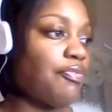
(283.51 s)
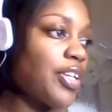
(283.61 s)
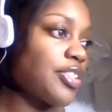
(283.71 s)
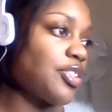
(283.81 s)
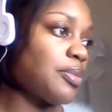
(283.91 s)

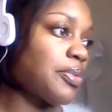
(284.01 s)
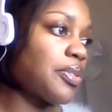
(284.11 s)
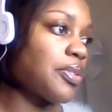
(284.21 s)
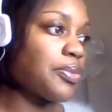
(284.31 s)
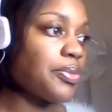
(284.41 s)

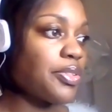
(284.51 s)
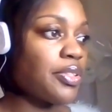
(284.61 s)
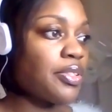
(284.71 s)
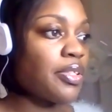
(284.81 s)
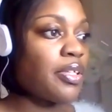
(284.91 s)

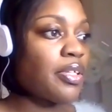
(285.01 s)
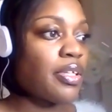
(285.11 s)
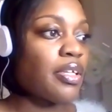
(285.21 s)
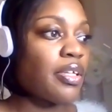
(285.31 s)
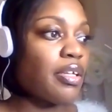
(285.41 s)
vegetables,
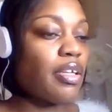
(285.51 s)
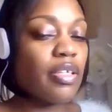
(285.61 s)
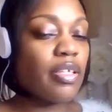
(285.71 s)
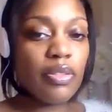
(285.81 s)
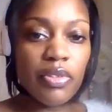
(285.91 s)

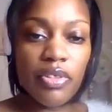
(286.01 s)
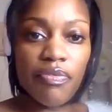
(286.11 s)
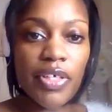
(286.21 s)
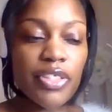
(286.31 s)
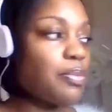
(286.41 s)
including your
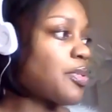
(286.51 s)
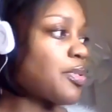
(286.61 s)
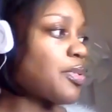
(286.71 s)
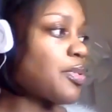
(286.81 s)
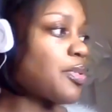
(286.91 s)

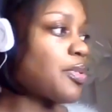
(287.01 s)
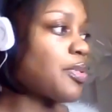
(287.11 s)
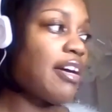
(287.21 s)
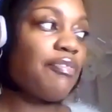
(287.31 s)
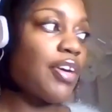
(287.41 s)
vegetables. We
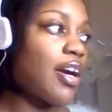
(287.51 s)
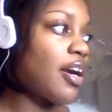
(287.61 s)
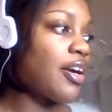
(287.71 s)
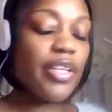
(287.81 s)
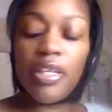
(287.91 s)
have
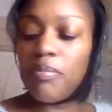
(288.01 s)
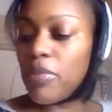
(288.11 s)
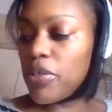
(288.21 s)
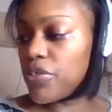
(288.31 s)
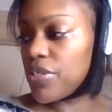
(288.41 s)
our
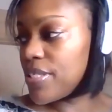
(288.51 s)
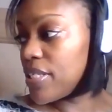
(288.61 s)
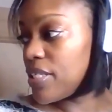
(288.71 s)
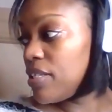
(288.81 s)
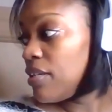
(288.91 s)

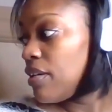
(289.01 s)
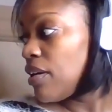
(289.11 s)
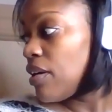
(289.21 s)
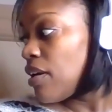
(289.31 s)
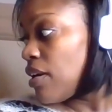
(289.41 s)
emergency.
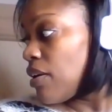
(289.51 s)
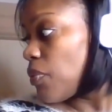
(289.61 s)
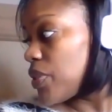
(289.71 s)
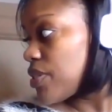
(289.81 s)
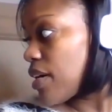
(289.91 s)
We
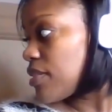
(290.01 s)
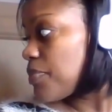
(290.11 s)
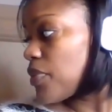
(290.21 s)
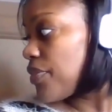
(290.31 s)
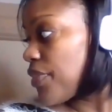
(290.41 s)
stocked up
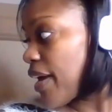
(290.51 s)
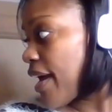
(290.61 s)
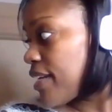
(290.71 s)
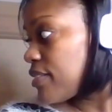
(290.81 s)
on that